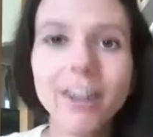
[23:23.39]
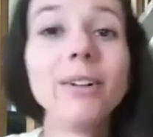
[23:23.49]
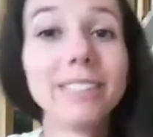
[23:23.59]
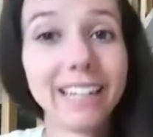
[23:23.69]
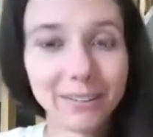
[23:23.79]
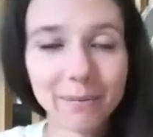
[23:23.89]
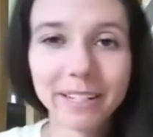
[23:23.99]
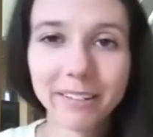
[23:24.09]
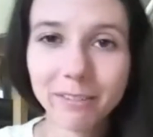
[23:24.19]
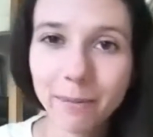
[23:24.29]
Oh yeah, you want
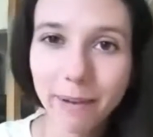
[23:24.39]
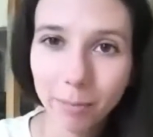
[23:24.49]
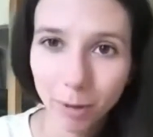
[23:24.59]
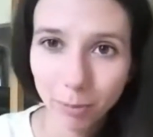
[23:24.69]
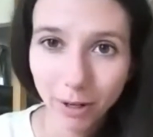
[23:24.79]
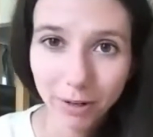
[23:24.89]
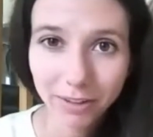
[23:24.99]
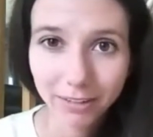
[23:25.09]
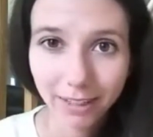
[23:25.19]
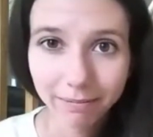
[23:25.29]
me to give away MacBook
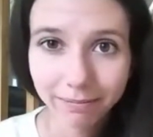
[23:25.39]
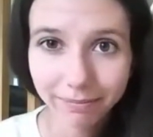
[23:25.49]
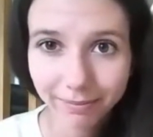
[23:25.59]
Pro? Okay.